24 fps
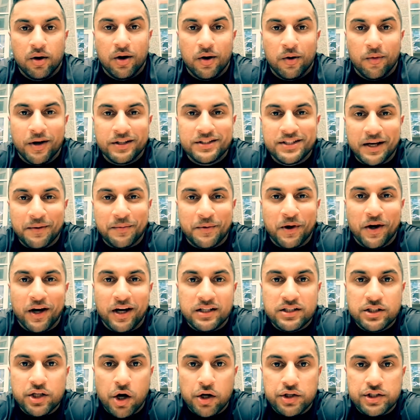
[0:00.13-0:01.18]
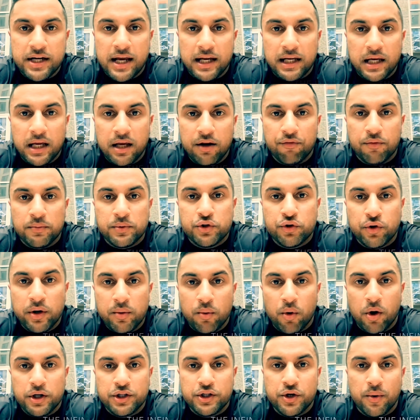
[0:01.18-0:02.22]
What's up guys, Coach Naka here from
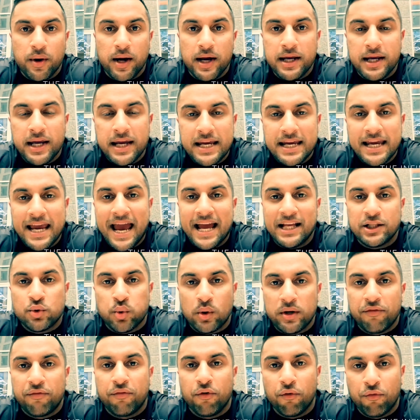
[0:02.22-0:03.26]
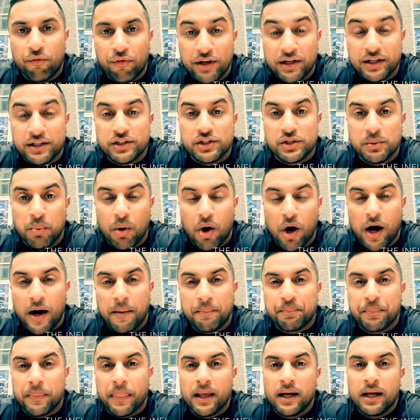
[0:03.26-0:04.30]
Streetwise UAE and 24 Fitness Dubai.
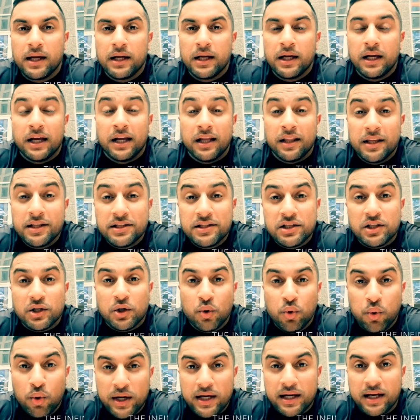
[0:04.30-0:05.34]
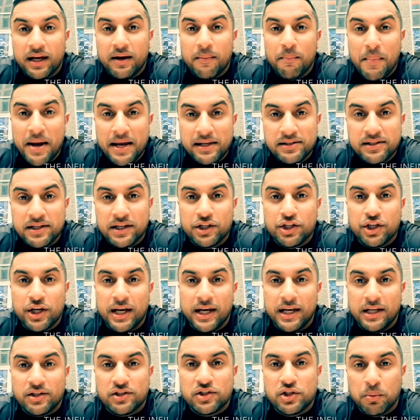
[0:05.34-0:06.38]
This is a quick message
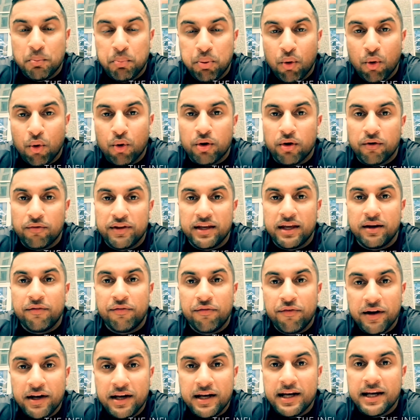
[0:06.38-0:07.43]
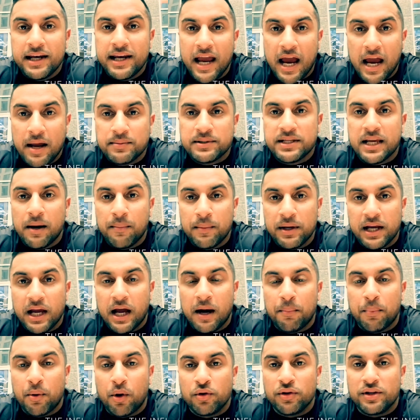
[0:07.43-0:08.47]
in support of the Infinity Games coming
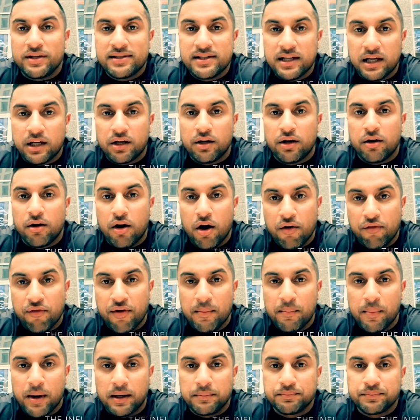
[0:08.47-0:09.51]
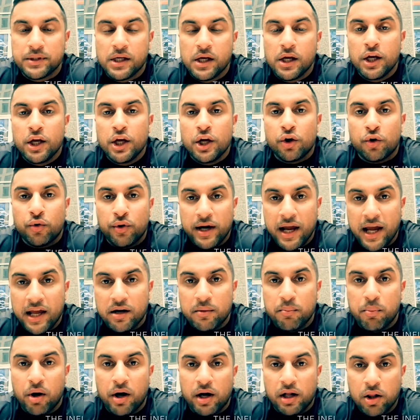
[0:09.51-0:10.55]
up on the 2nd of November.
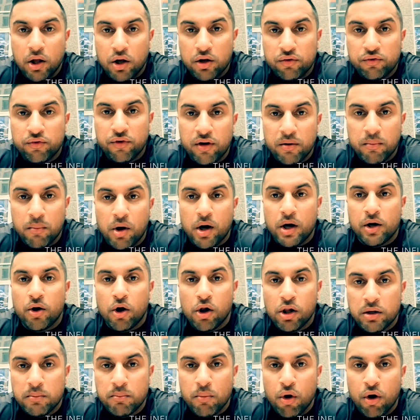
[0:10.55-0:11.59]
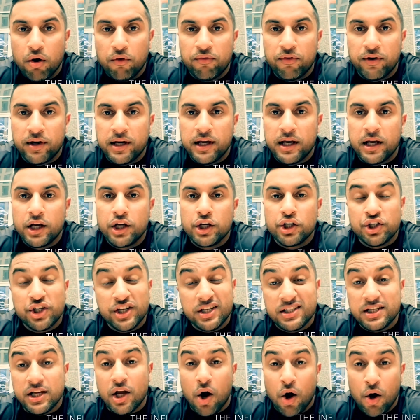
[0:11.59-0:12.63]
Created by a close friend of mine, Hollie Murphy,
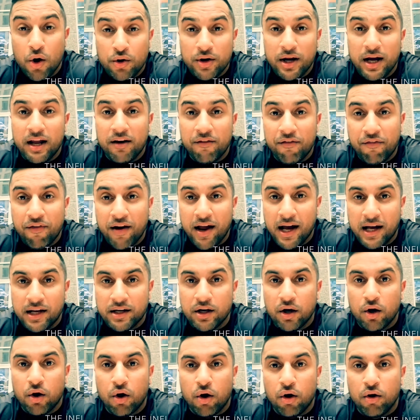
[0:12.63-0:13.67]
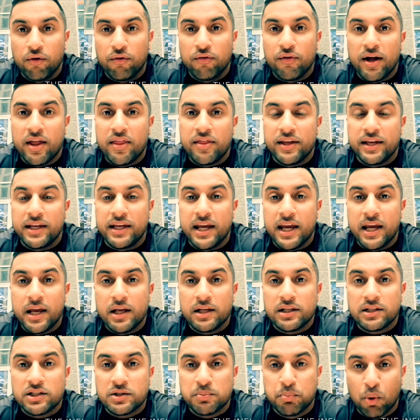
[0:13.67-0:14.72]
she's the owner and founder of the
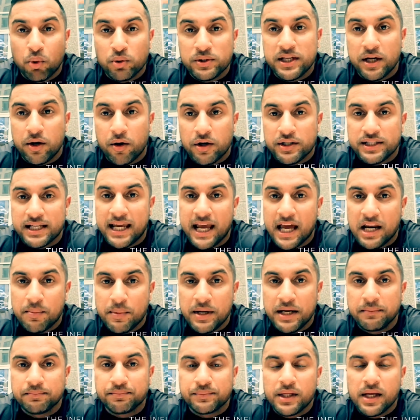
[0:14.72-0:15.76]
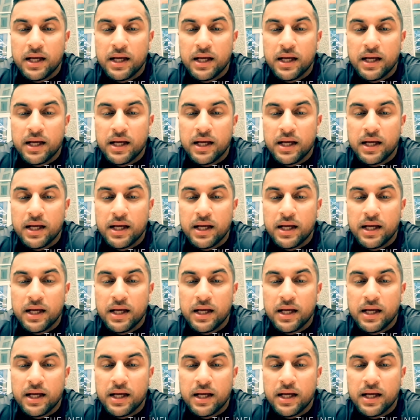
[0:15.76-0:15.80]
Sports Heroes Academy.